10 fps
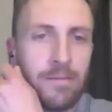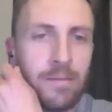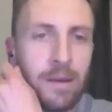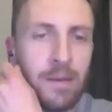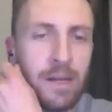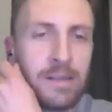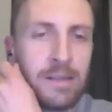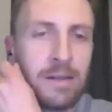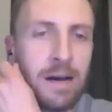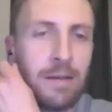mean, he's
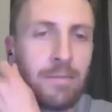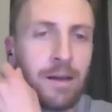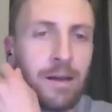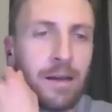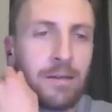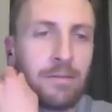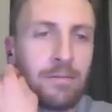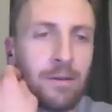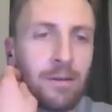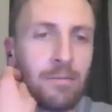not playing
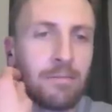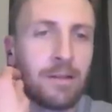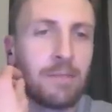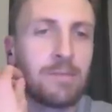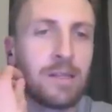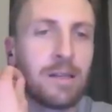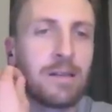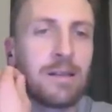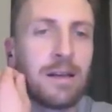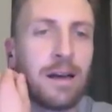for Clemson.
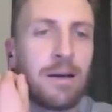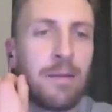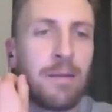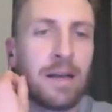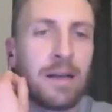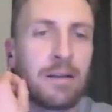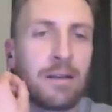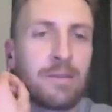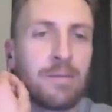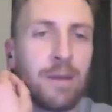I make it
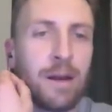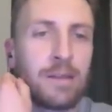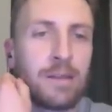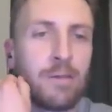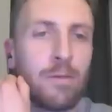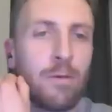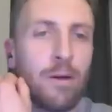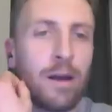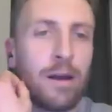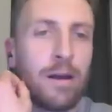Clemson minus 3.8.